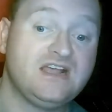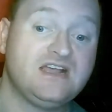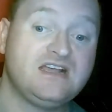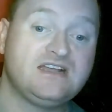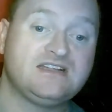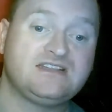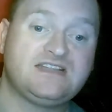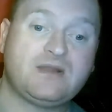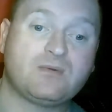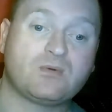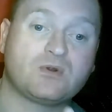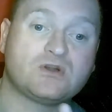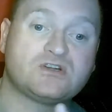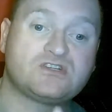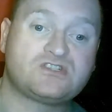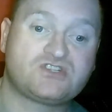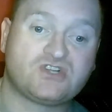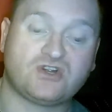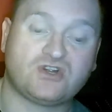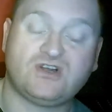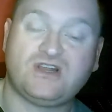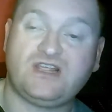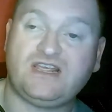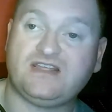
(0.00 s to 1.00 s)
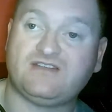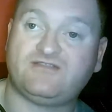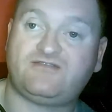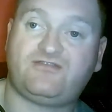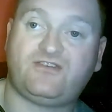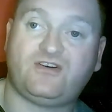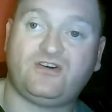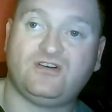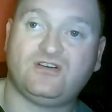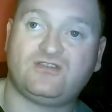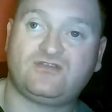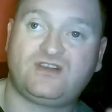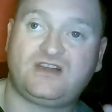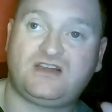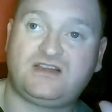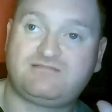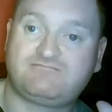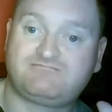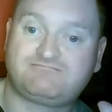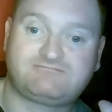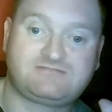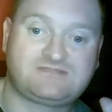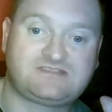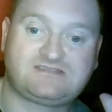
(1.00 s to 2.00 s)
They were dirty and full of
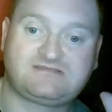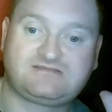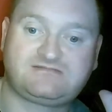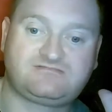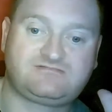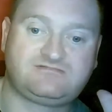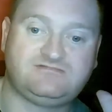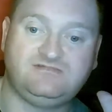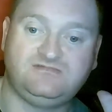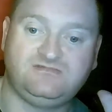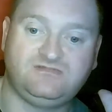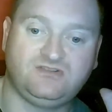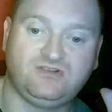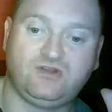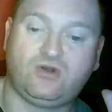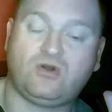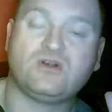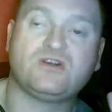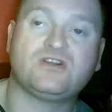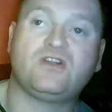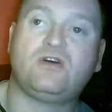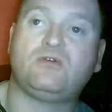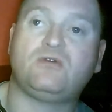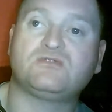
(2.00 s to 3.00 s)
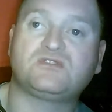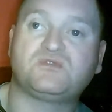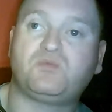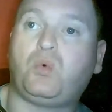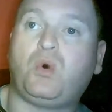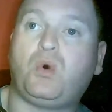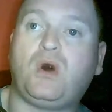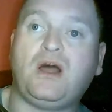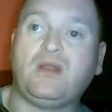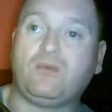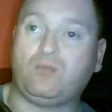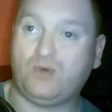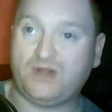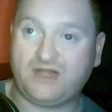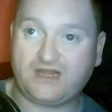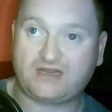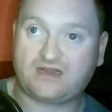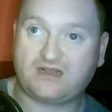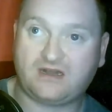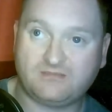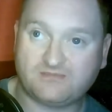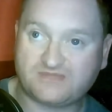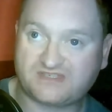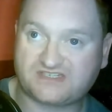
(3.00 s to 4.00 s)
Lord knows what when it
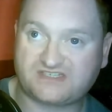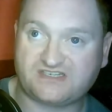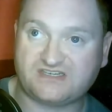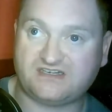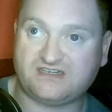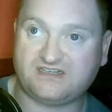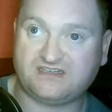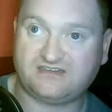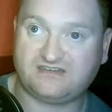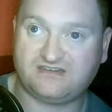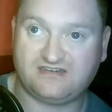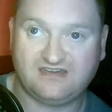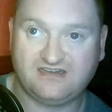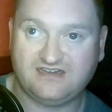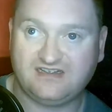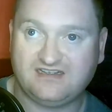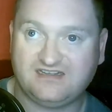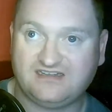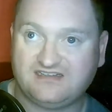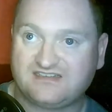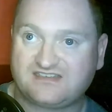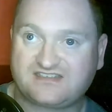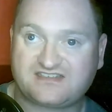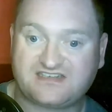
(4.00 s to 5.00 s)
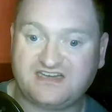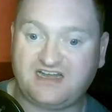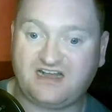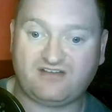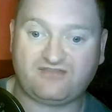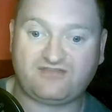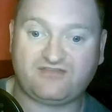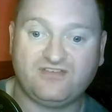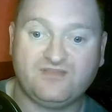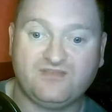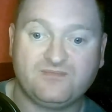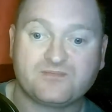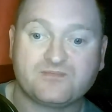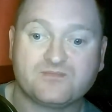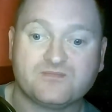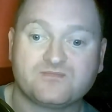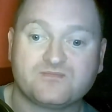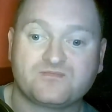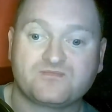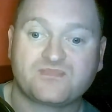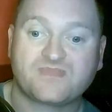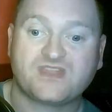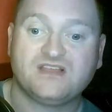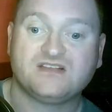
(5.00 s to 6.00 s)
comes to stuff.
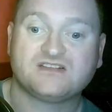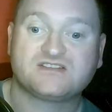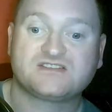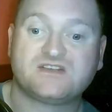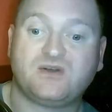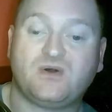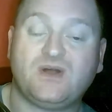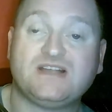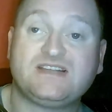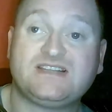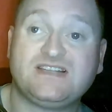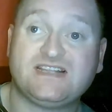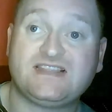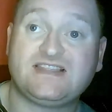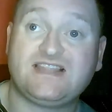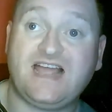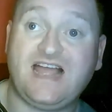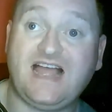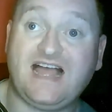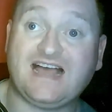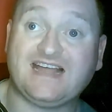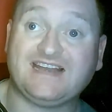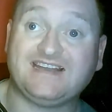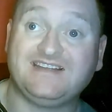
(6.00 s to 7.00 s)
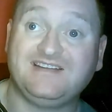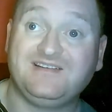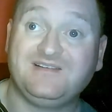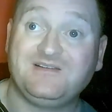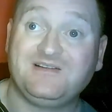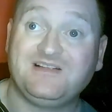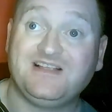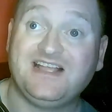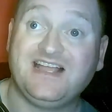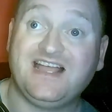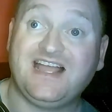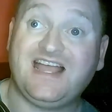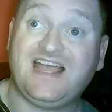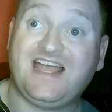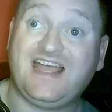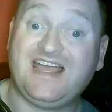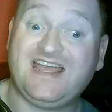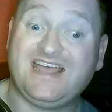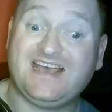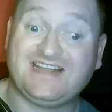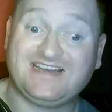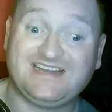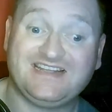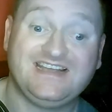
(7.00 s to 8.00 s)
So I did that.
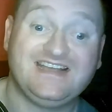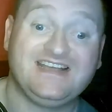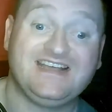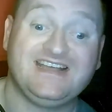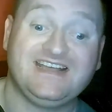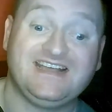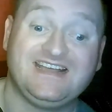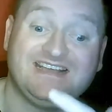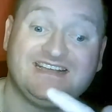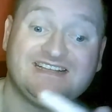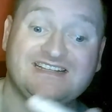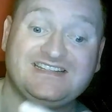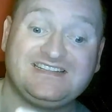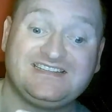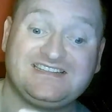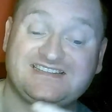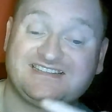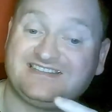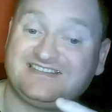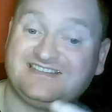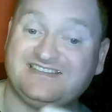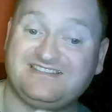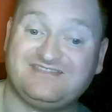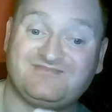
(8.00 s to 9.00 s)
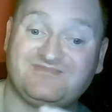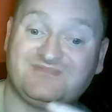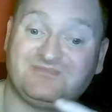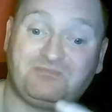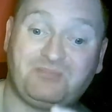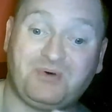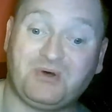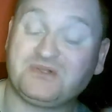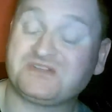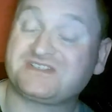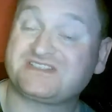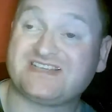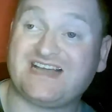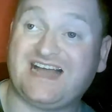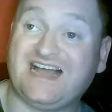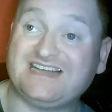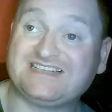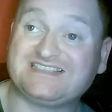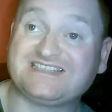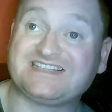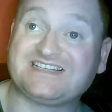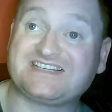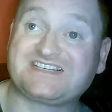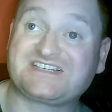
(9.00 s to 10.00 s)
And both
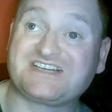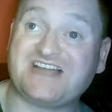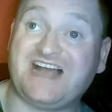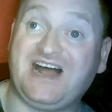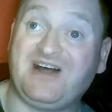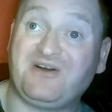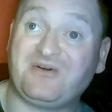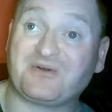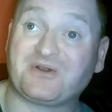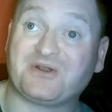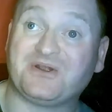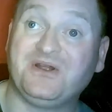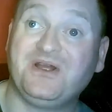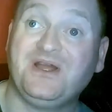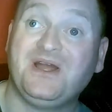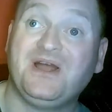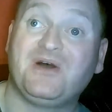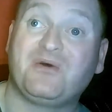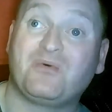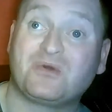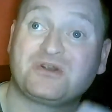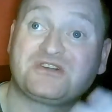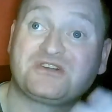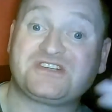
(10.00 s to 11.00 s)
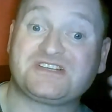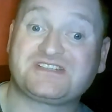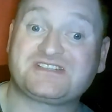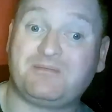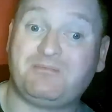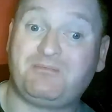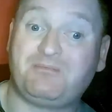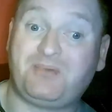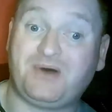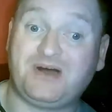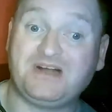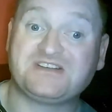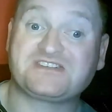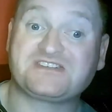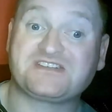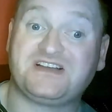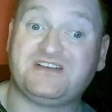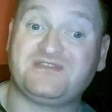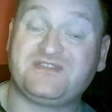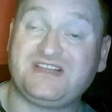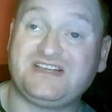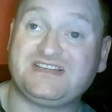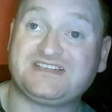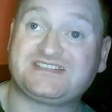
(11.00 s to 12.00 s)
sides of the shower were just a bunch
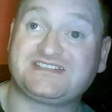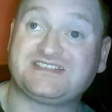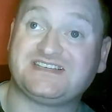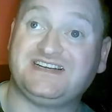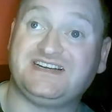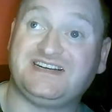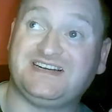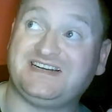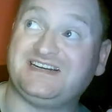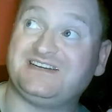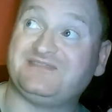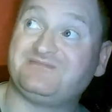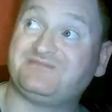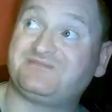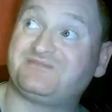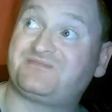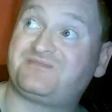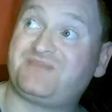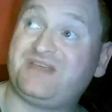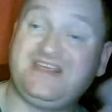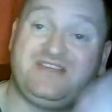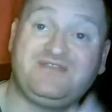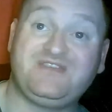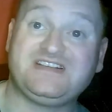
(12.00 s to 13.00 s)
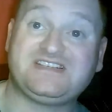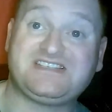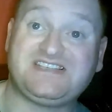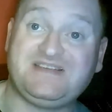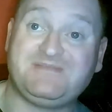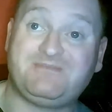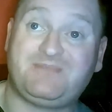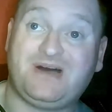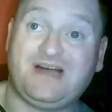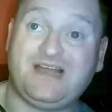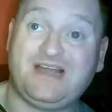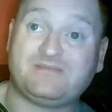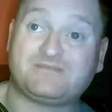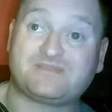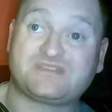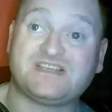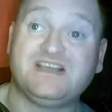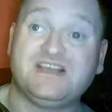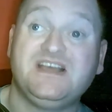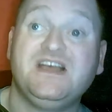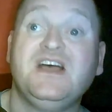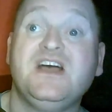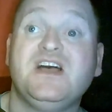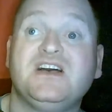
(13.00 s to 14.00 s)
of these PVC pipes.
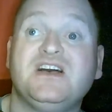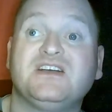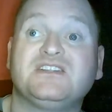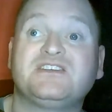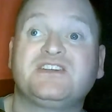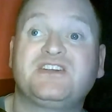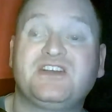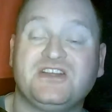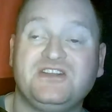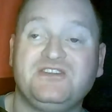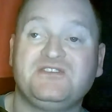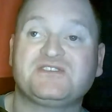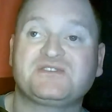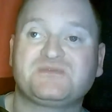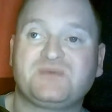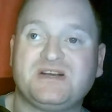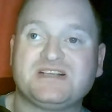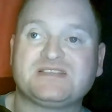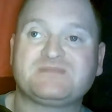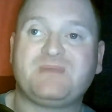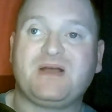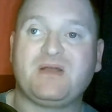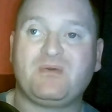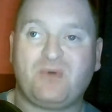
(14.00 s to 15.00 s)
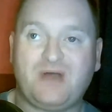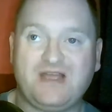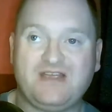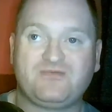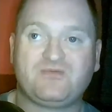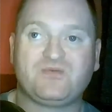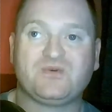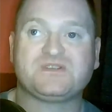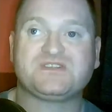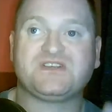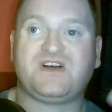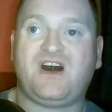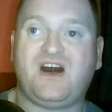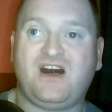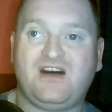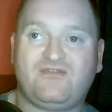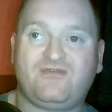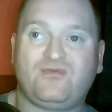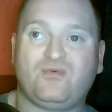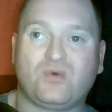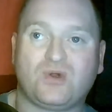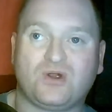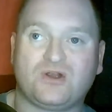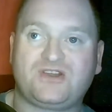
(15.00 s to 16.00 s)
The good news was my wife was off
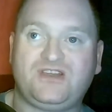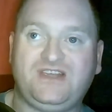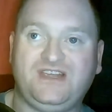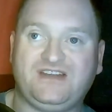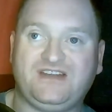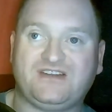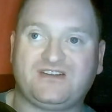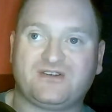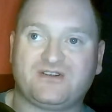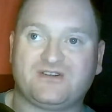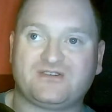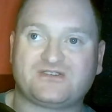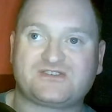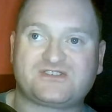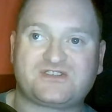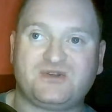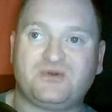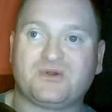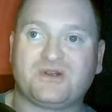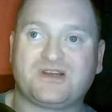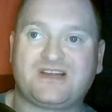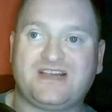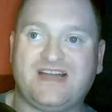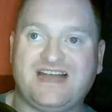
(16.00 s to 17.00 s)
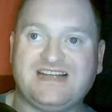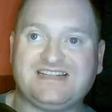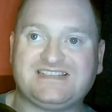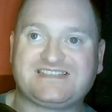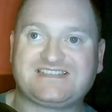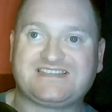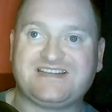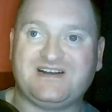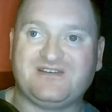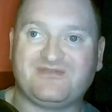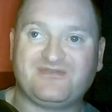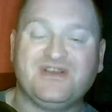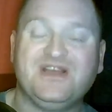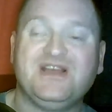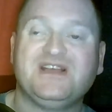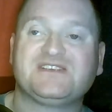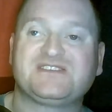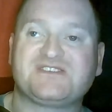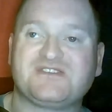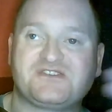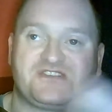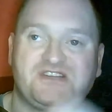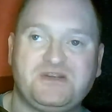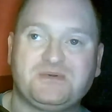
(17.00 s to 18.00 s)
working her tour guide stuff,
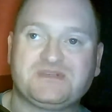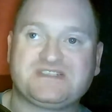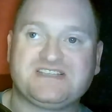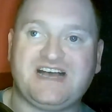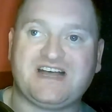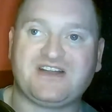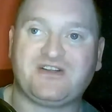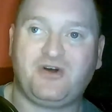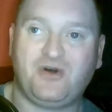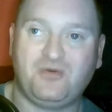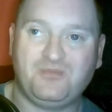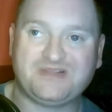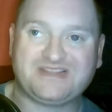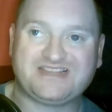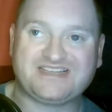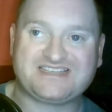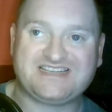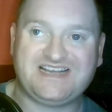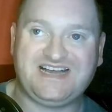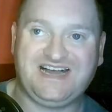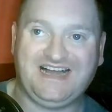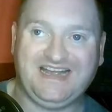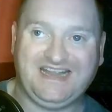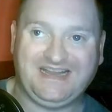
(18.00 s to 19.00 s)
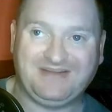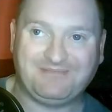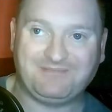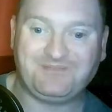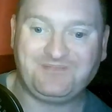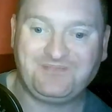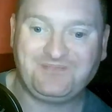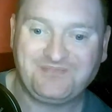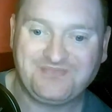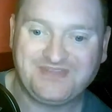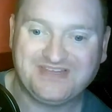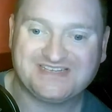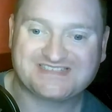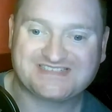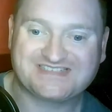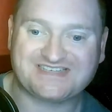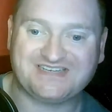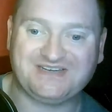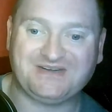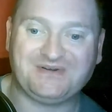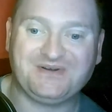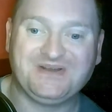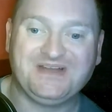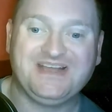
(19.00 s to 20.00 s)
so she was not home at the time.
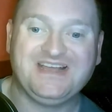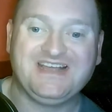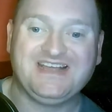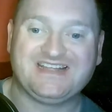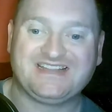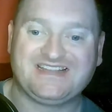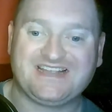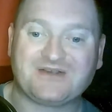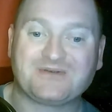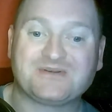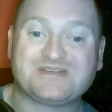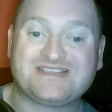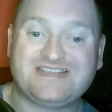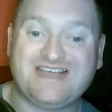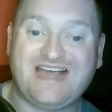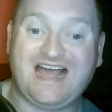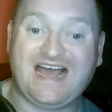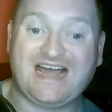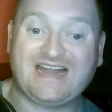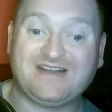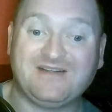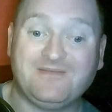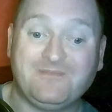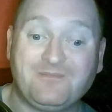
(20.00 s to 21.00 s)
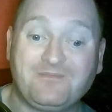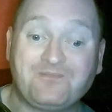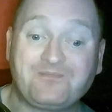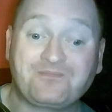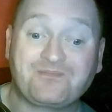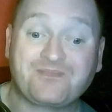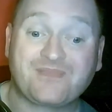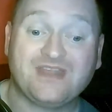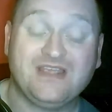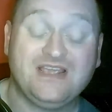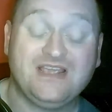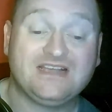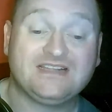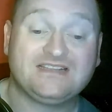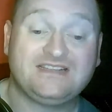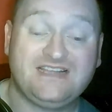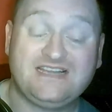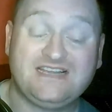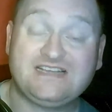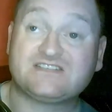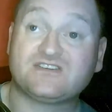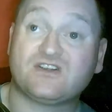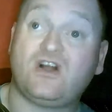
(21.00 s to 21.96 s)
So there was that. These are